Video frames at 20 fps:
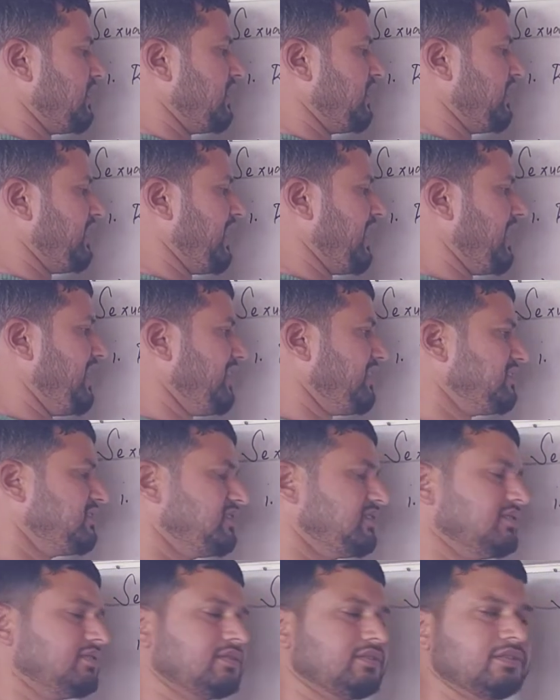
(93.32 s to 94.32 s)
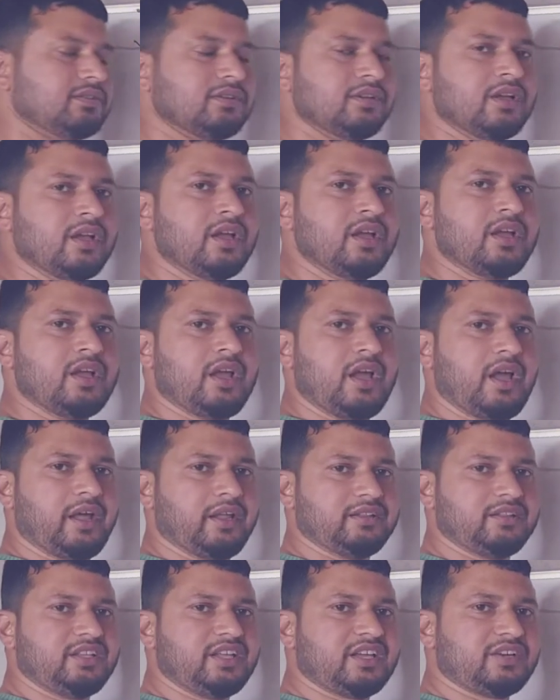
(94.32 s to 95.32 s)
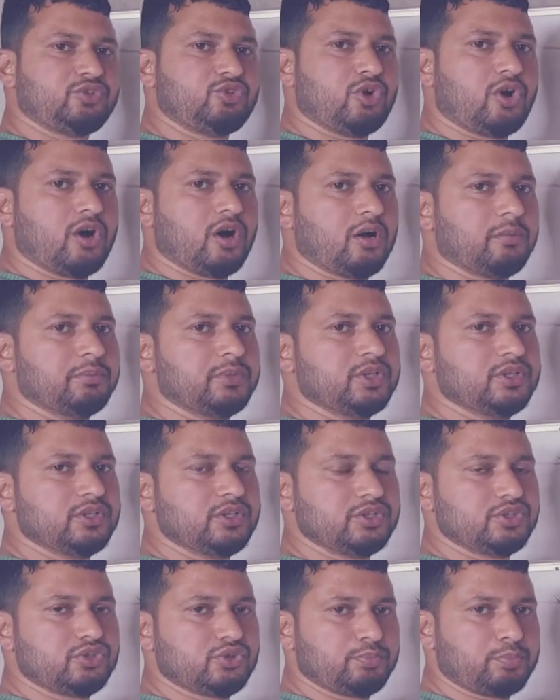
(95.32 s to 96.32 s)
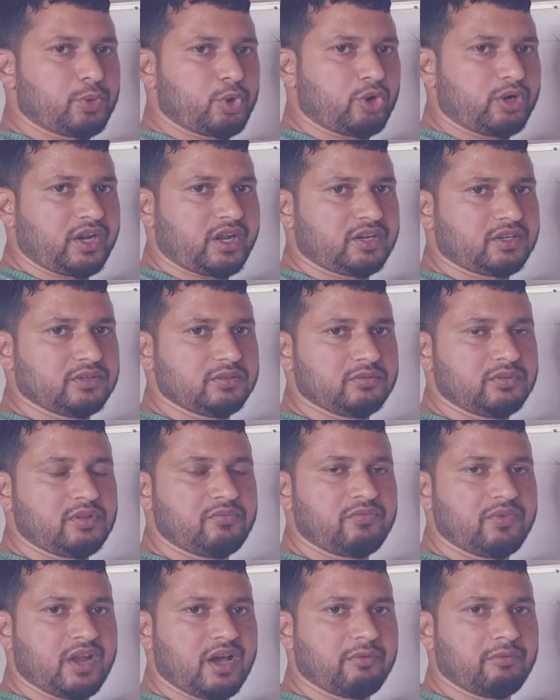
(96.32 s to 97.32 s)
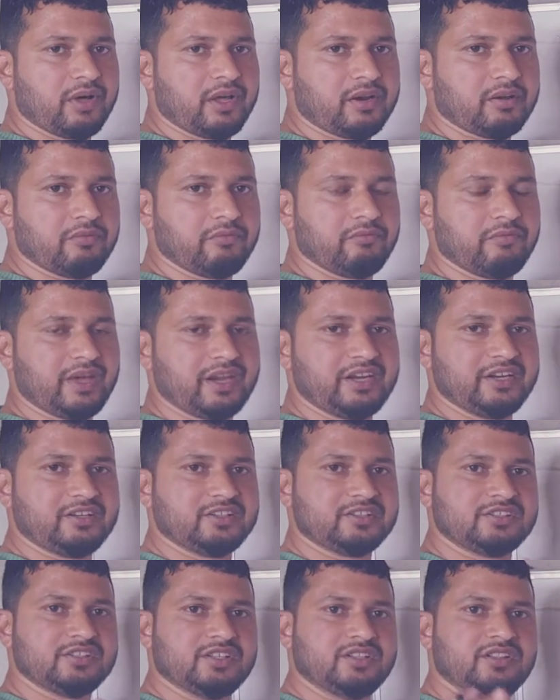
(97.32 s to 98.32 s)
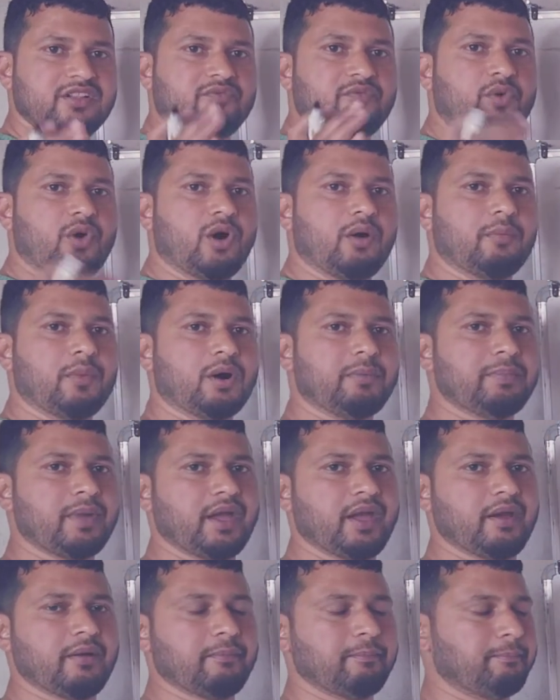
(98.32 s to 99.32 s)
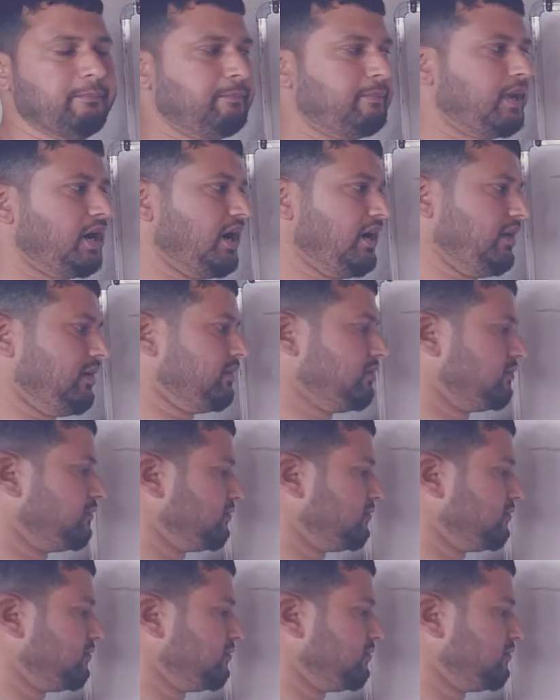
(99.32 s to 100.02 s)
calyx, and their job is to protect the flower when it is in the form of a bud.